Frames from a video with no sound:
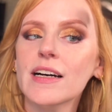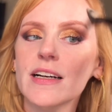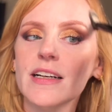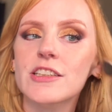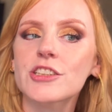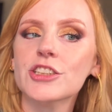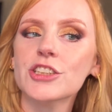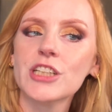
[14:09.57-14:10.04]

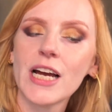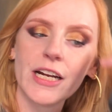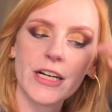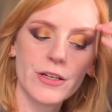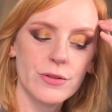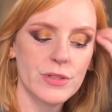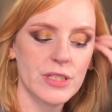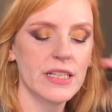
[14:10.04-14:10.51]

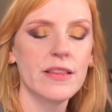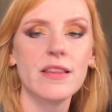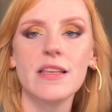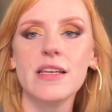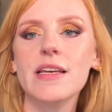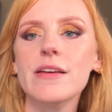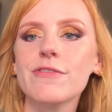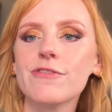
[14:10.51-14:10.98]
shadows in
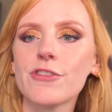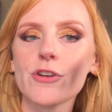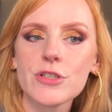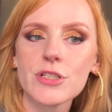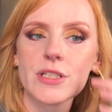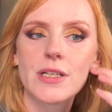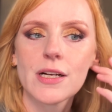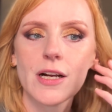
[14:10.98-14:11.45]
the
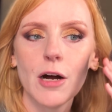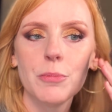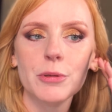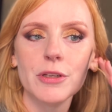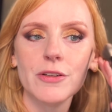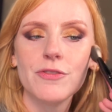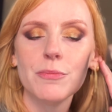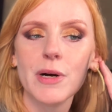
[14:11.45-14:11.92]
first
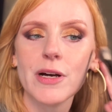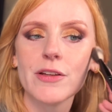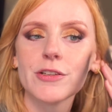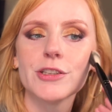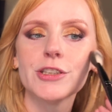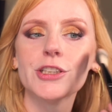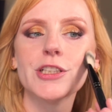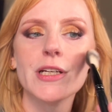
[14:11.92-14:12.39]
couple of
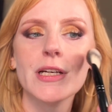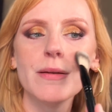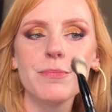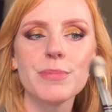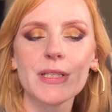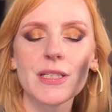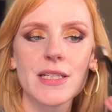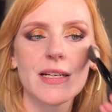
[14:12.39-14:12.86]

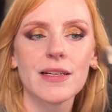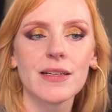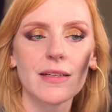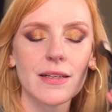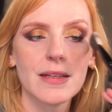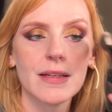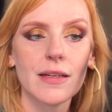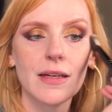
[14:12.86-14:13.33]
Motherships,
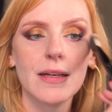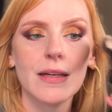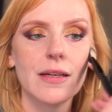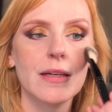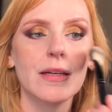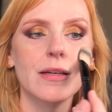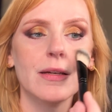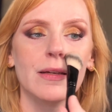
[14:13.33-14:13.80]

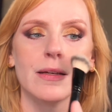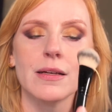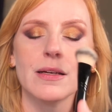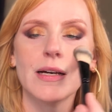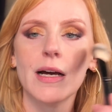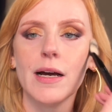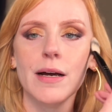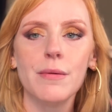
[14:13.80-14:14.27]

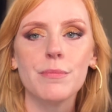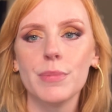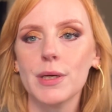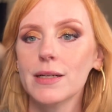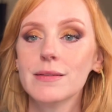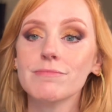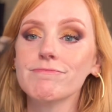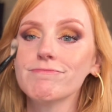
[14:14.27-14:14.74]

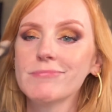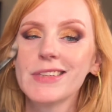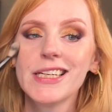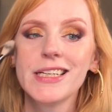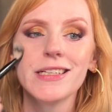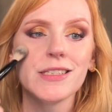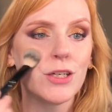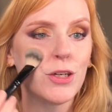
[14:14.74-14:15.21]
but
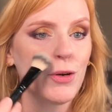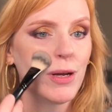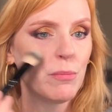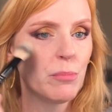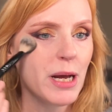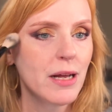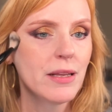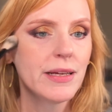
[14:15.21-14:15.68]
it is a great
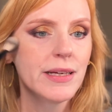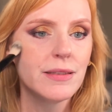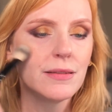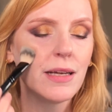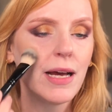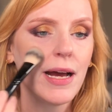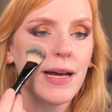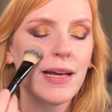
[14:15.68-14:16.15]
palette.
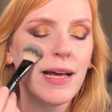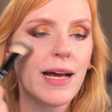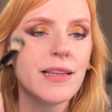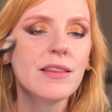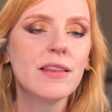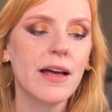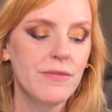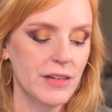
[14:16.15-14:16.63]
I
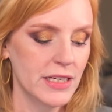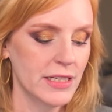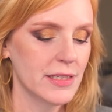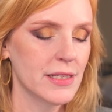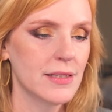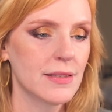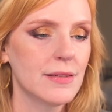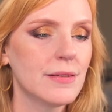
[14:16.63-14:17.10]
love it.